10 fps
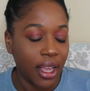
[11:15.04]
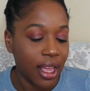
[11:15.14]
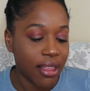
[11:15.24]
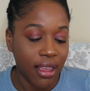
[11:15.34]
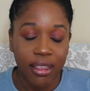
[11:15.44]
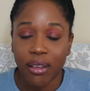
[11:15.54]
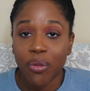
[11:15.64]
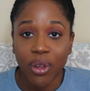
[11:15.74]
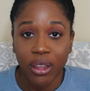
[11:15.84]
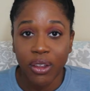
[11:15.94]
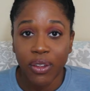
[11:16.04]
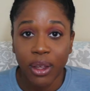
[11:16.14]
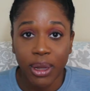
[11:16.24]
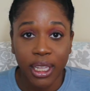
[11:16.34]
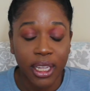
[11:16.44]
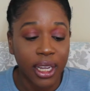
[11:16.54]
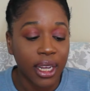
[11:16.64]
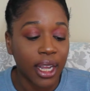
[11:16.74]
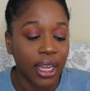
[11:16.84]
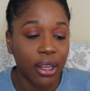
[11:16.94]
It sinks in relatively
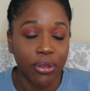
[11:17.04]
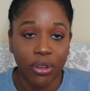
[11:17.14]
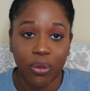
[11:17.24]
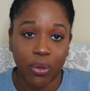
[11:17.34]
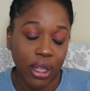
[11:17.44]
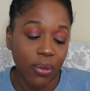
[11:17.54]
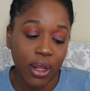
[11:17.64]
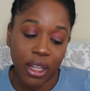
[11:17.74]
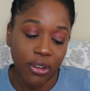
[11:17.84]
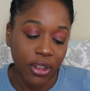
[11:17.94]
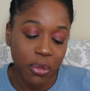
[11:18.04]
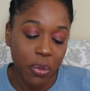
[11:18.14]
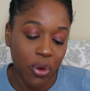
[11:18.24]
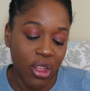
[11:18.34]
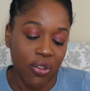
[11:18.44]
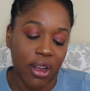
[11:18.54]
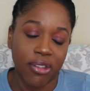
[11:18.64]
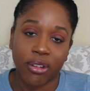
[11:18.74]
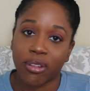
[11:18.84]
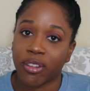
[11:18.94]
quickly. It goes on really well underneath my
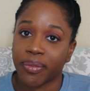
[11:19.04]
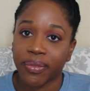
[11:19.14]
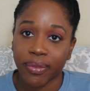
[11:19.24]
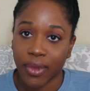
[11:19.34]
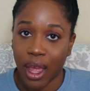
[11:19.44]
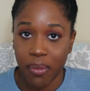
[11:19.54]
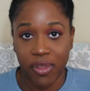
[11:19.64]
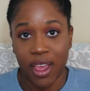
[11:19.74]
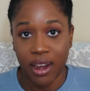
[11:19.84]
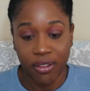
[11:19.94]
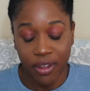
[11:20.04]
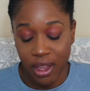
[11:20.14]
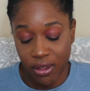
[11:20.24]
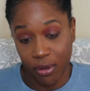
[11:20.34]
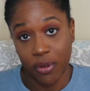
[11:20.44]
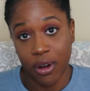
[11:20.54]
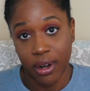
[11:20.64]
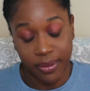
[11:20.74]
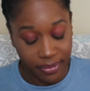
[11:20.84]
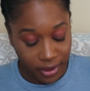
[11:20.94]
moisturizers. I'm satisfied so far.